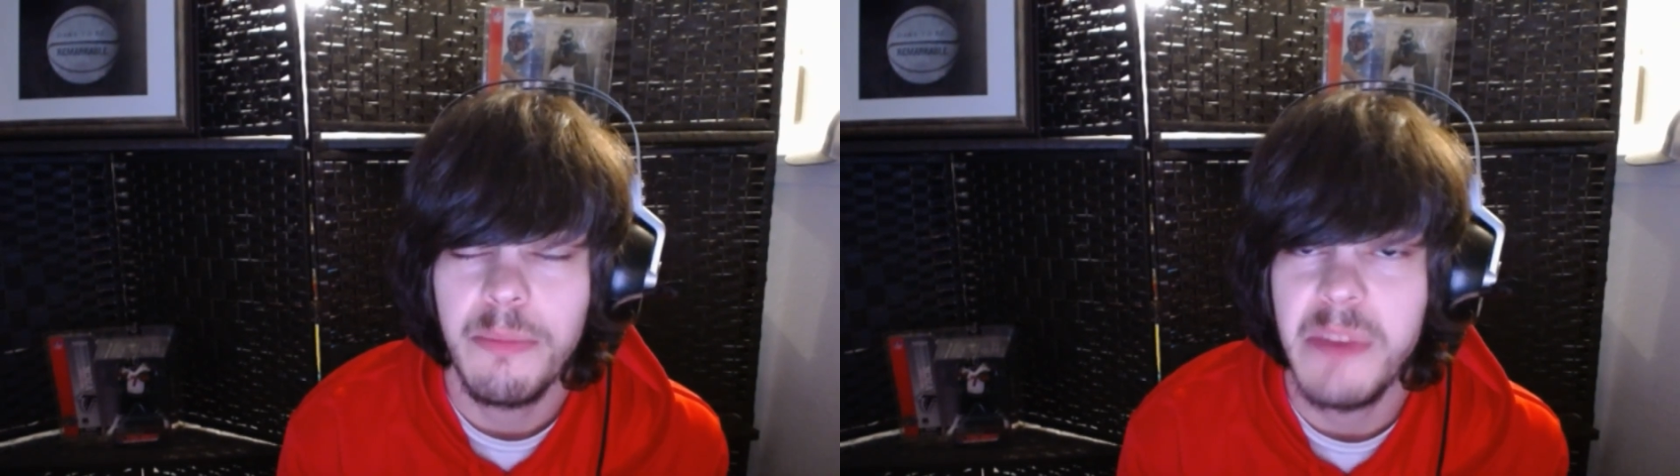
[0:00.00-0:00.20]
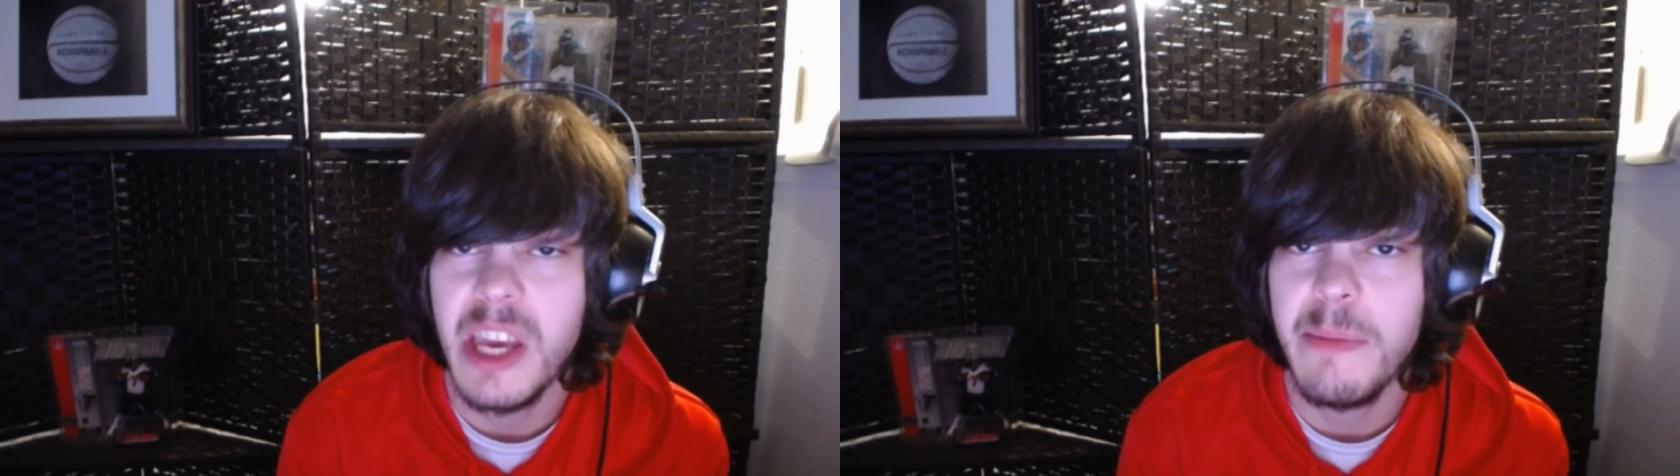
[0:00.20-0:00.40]

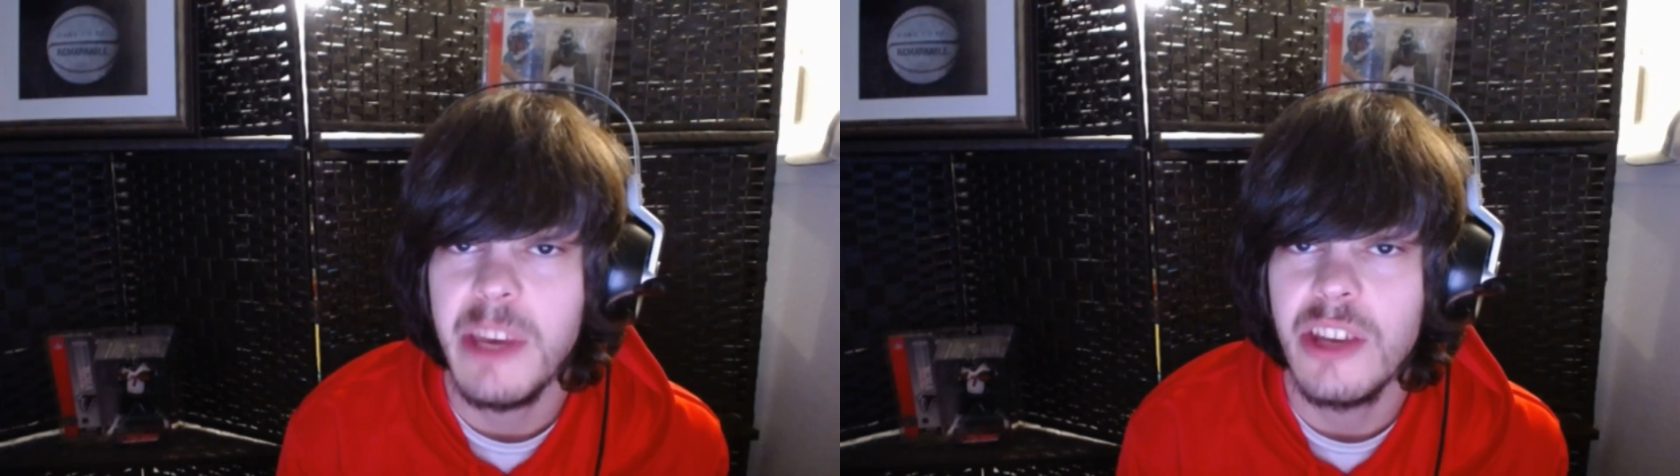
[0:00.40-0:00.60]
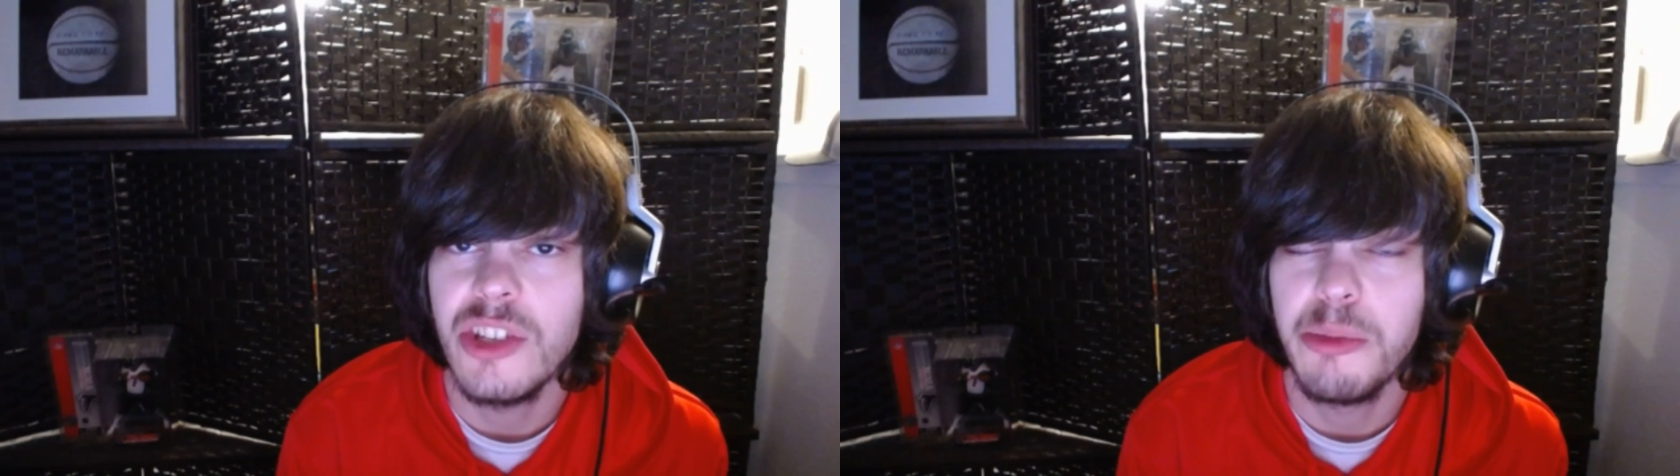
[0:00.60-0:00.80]

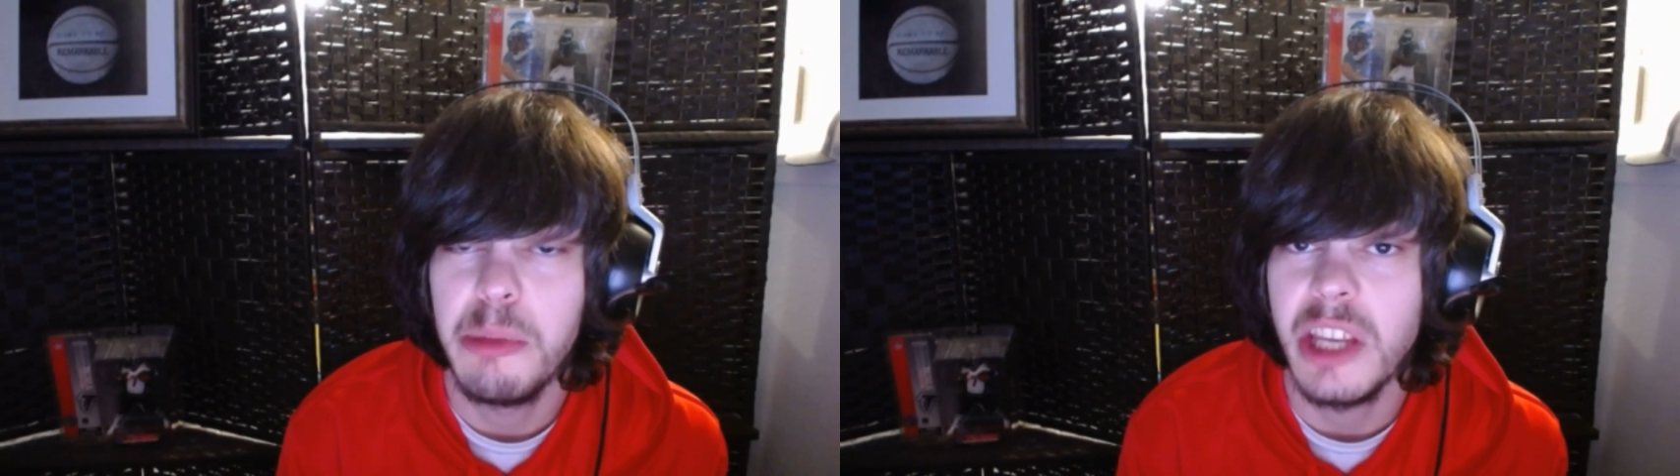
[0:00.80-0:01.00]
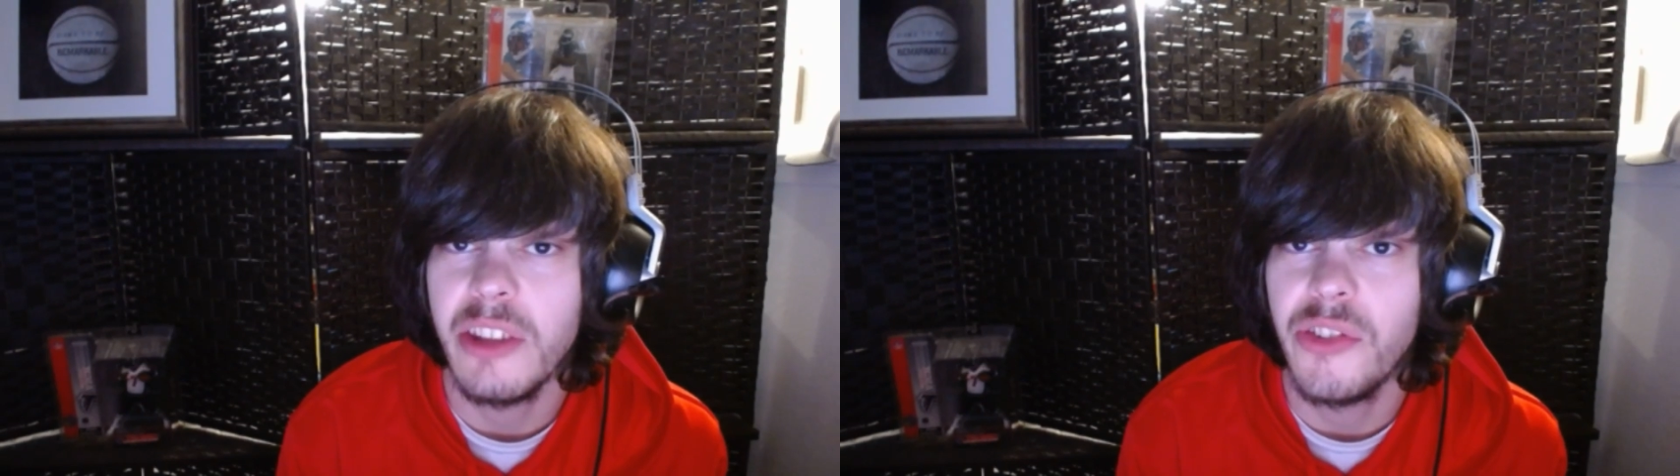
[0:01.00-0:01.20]
maybe just
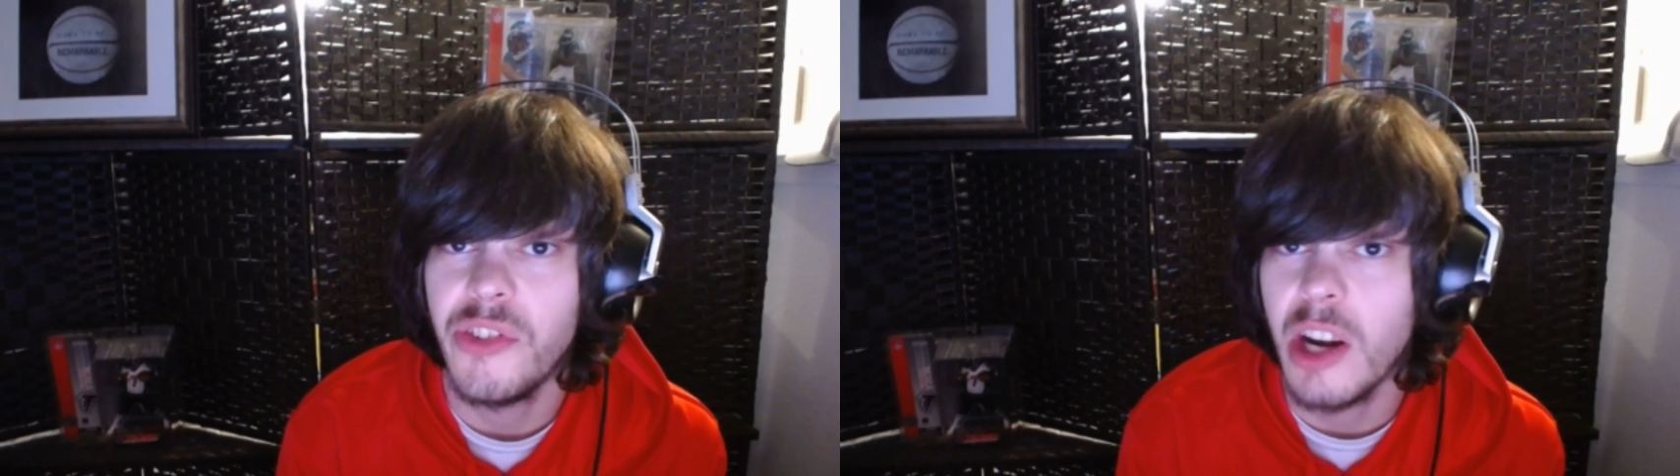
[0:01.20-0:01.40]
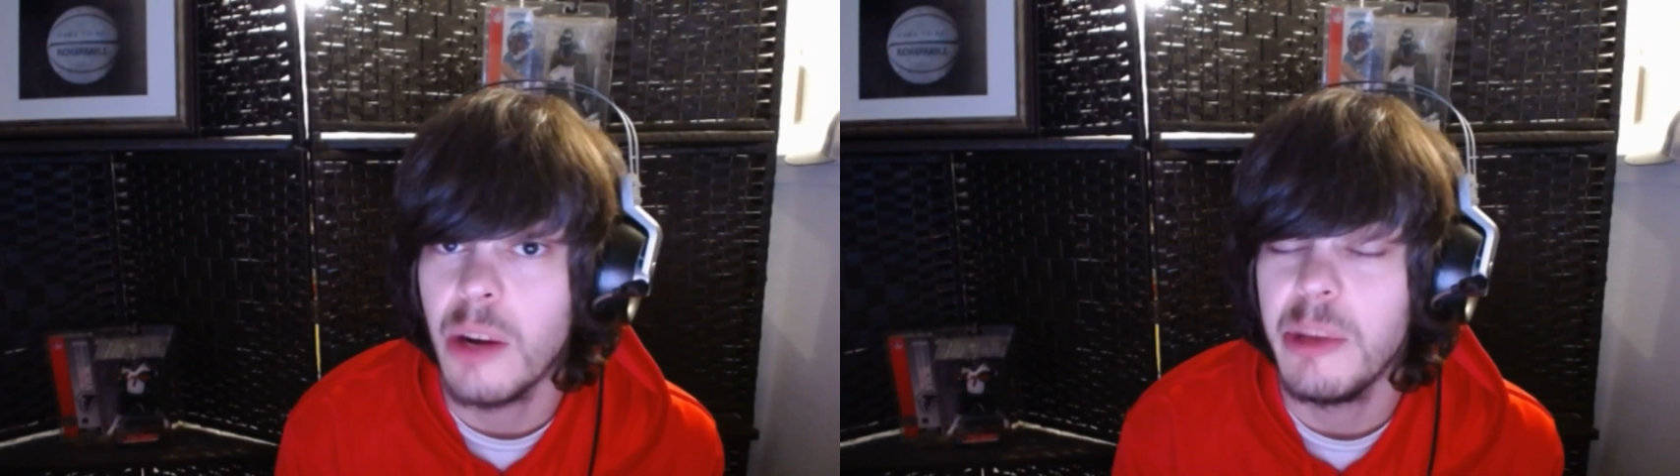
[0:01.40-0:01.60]
being the
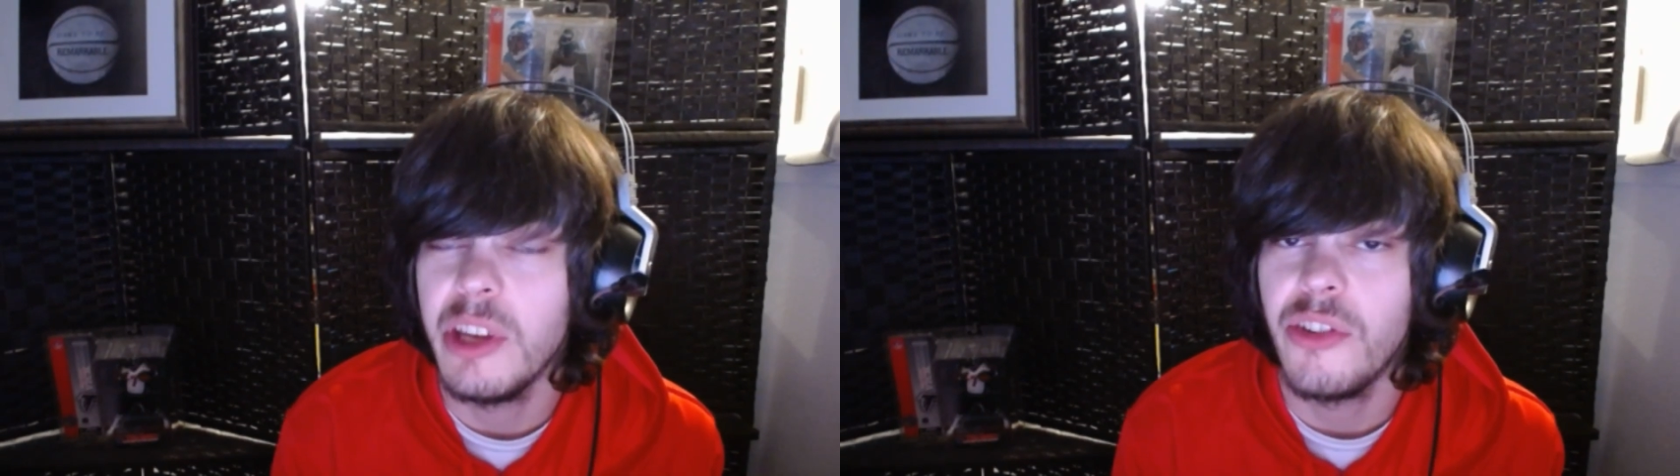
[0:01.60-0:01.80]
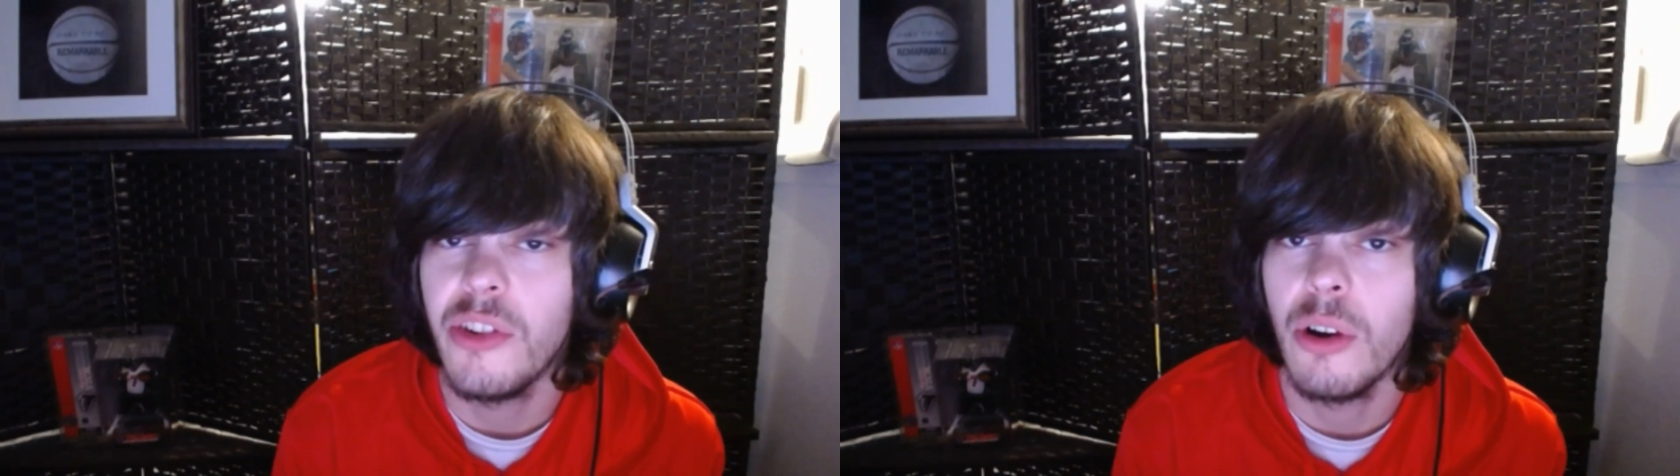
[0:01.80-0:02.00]

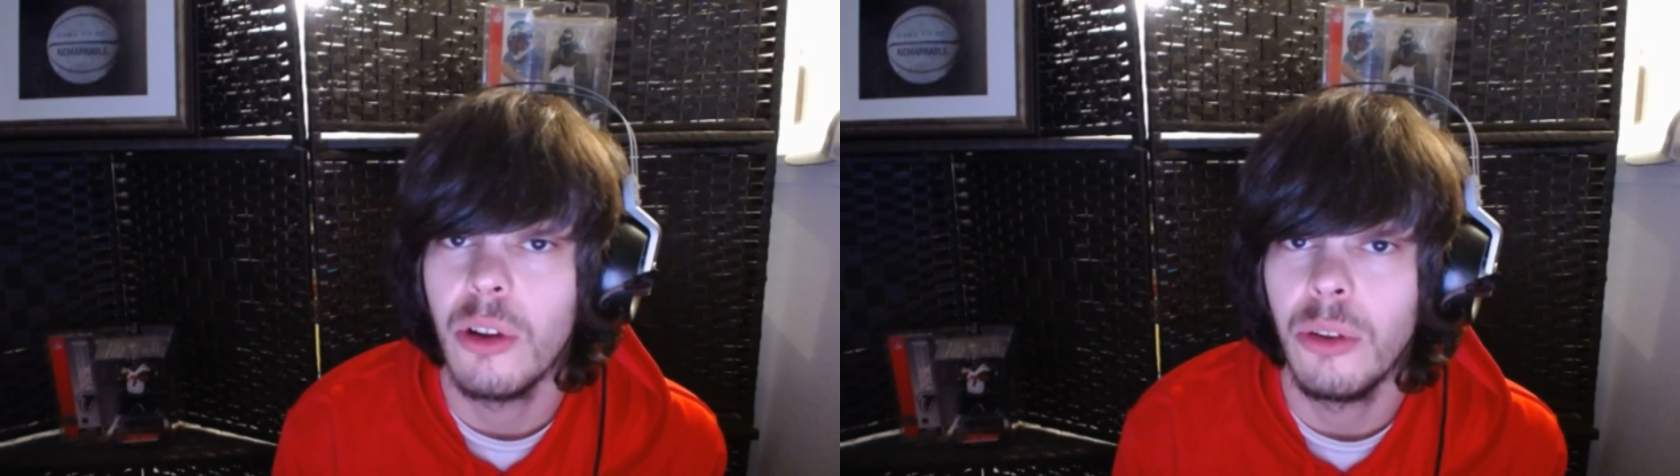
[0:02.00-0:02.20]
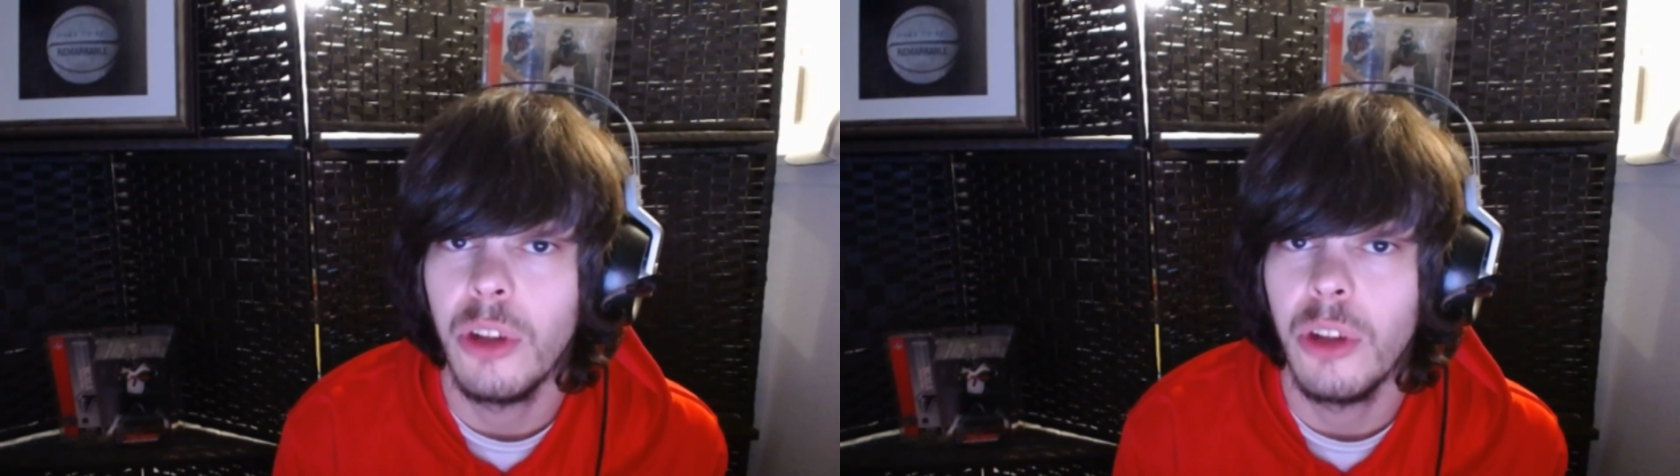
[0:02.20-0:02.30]
centerpiece or